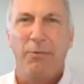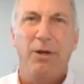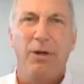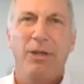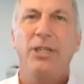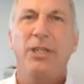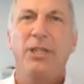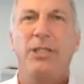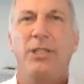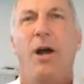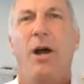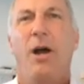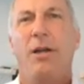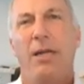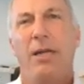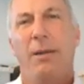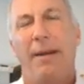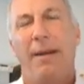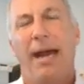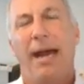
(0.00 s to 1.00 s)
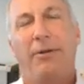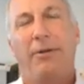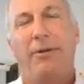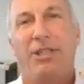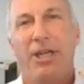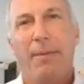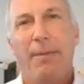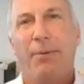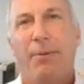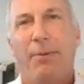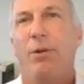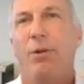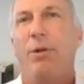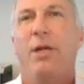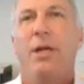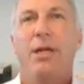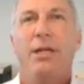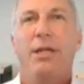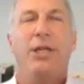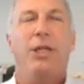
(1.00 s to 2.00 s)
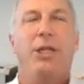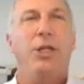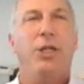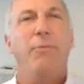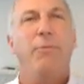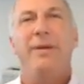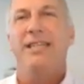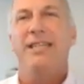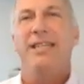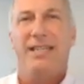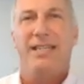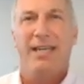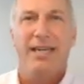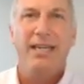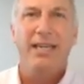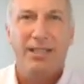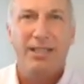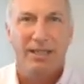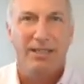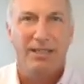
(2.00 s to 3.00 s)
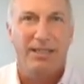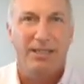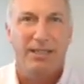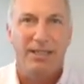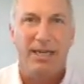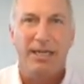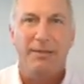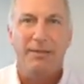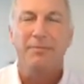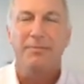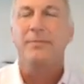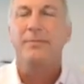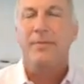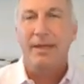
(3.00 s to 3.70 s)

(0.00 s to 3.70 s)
We're just talking about simple human decency.